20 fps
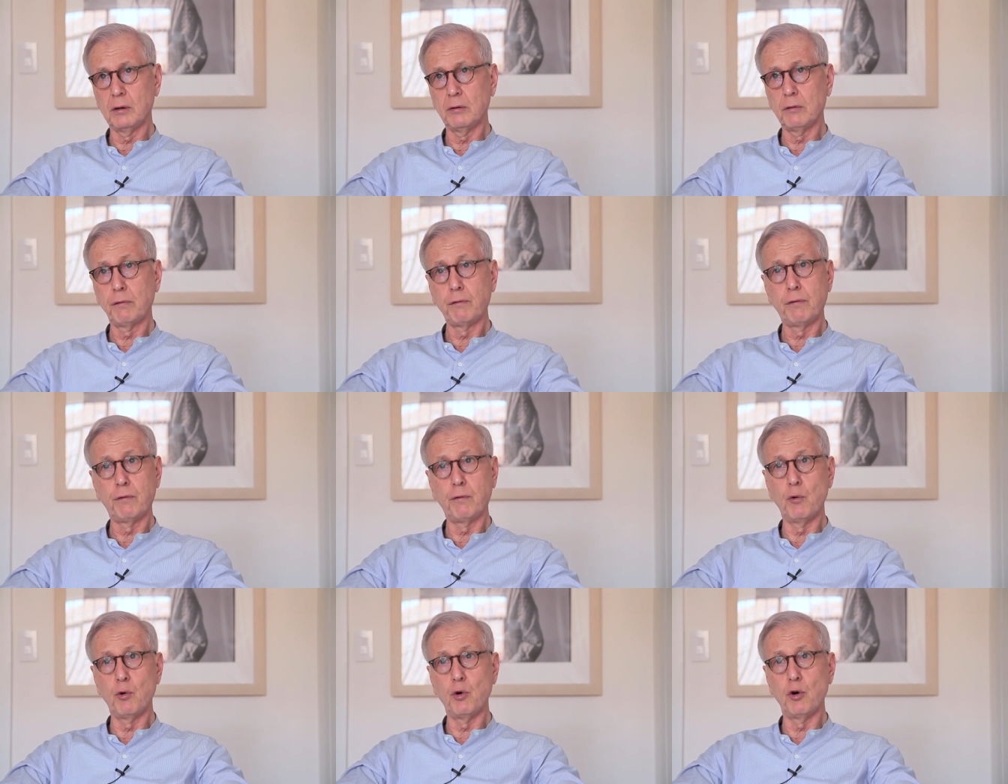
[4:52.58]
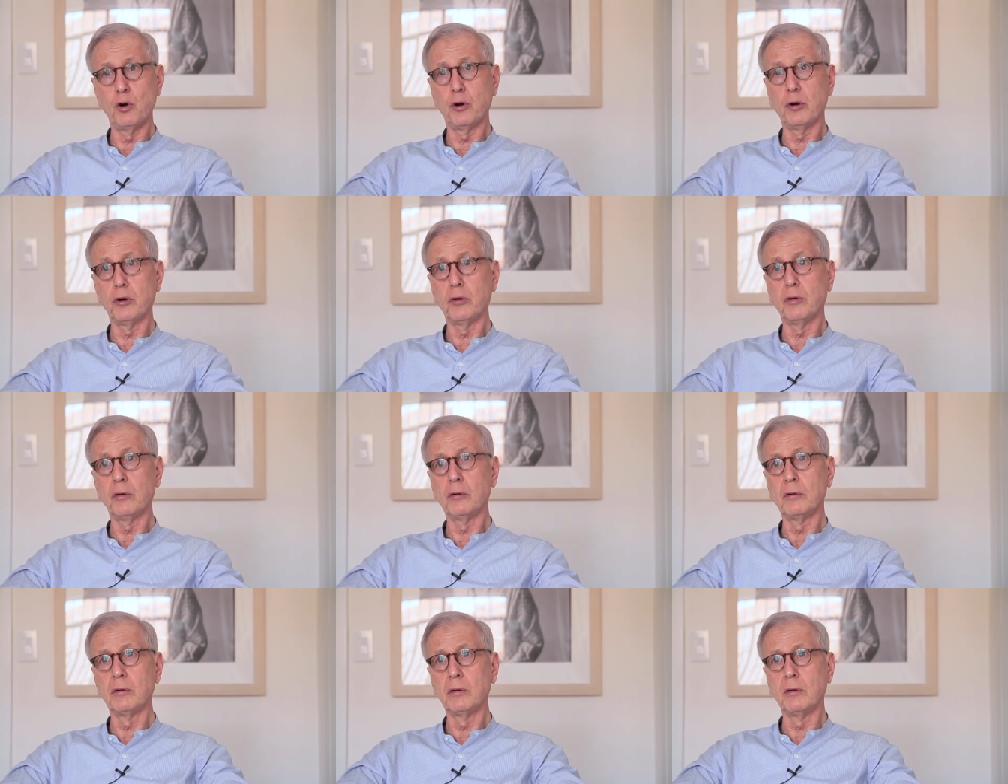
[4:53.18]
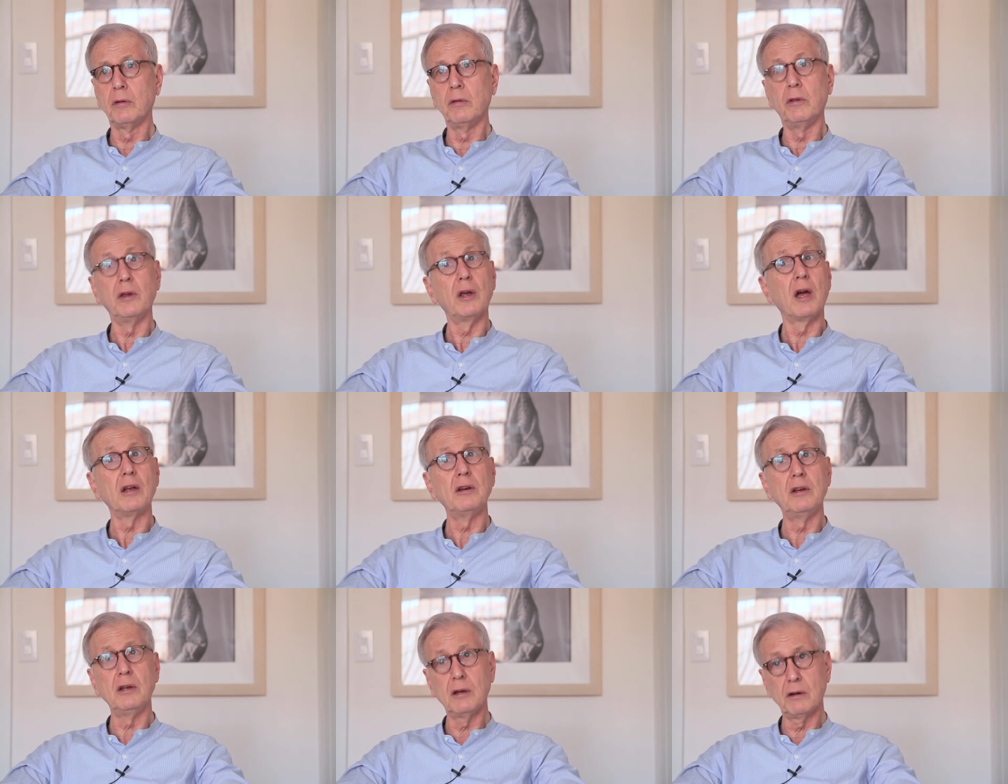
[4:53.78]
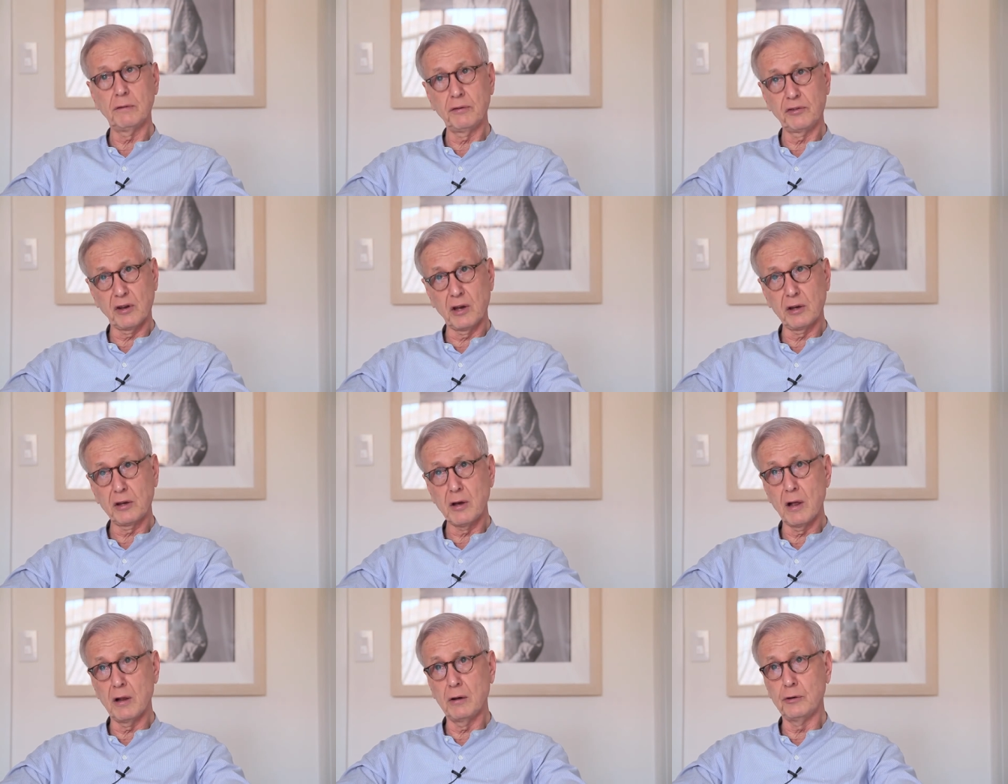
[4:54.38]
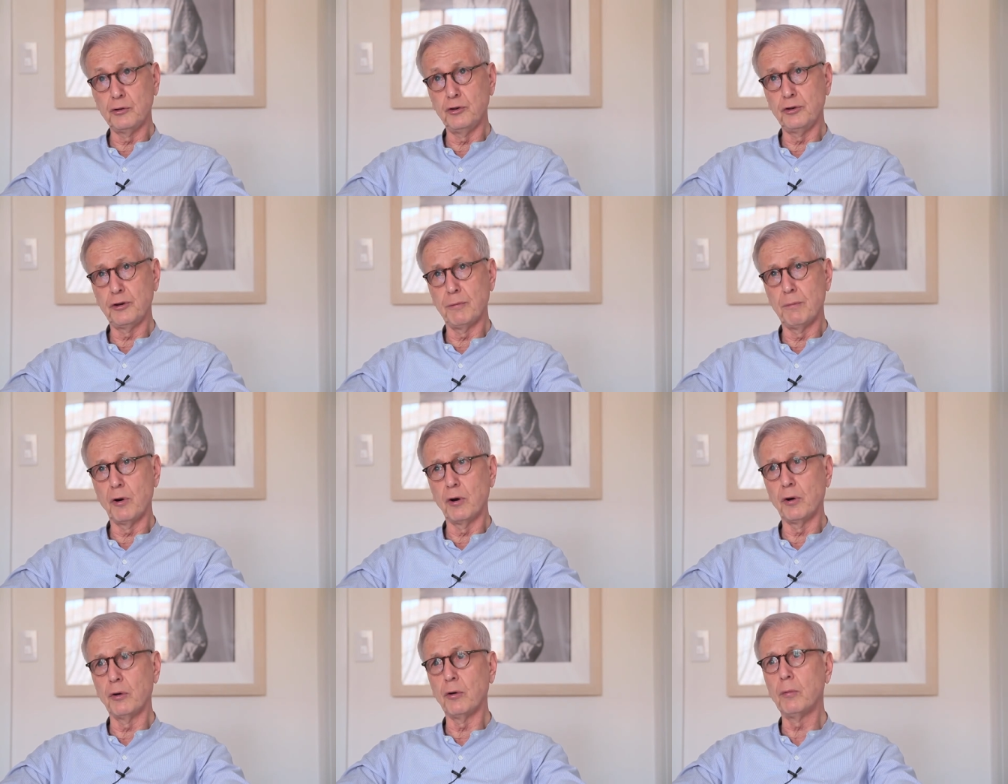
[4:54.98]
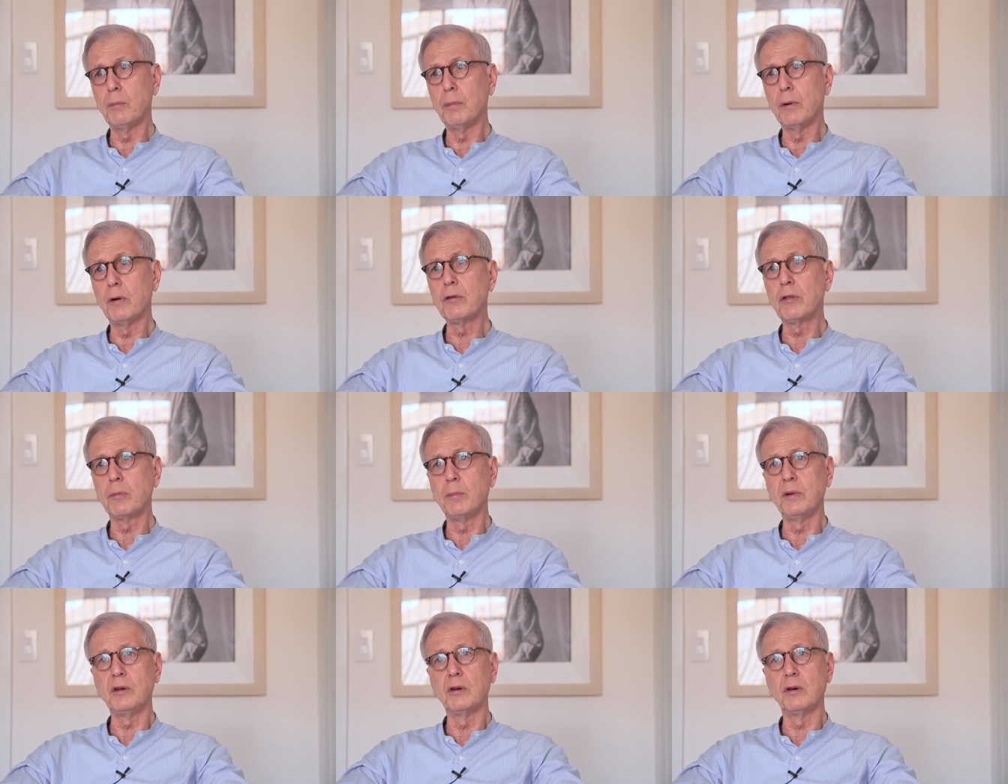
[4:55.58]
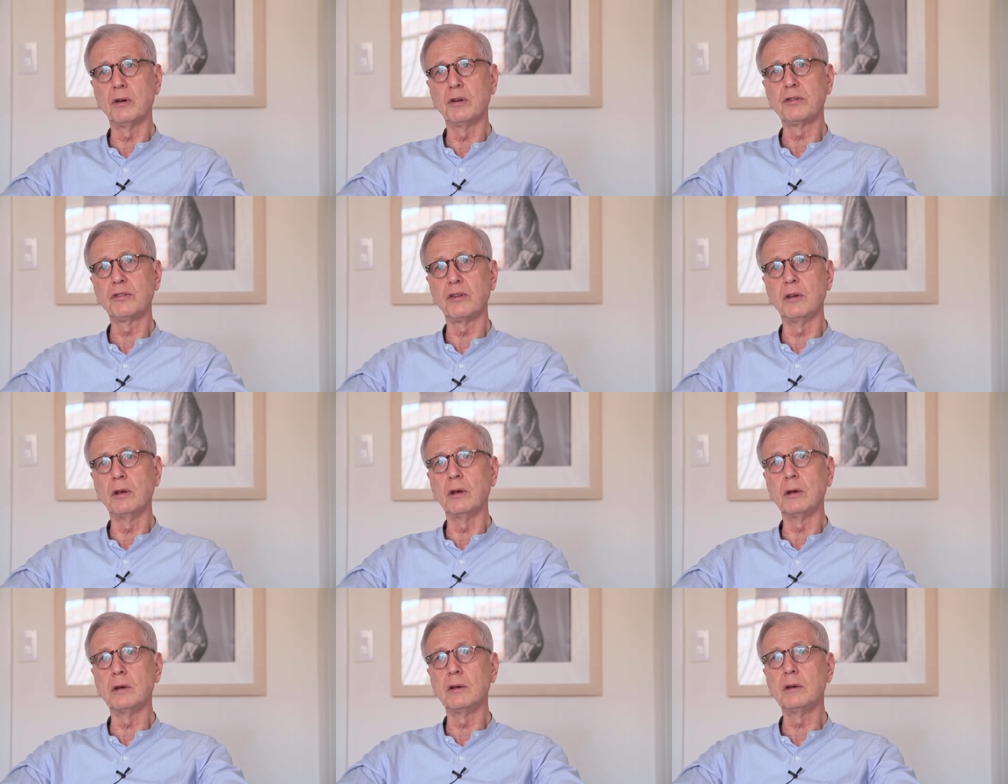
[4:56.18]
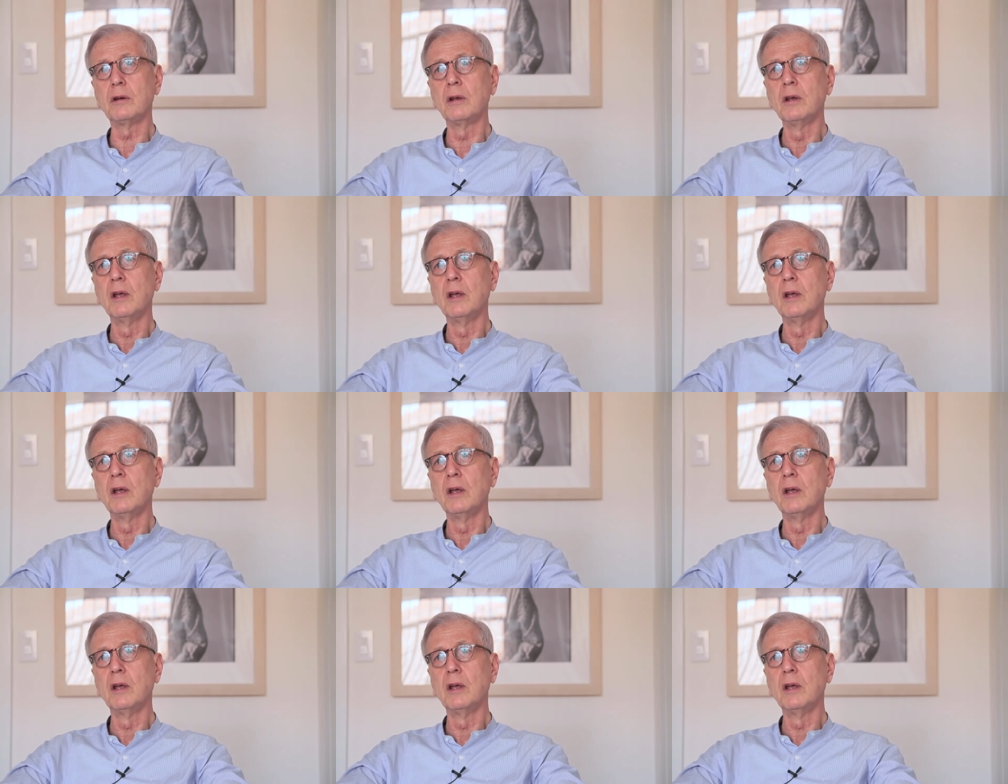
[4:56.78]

for the idea of Psychology Tomorrow, both because it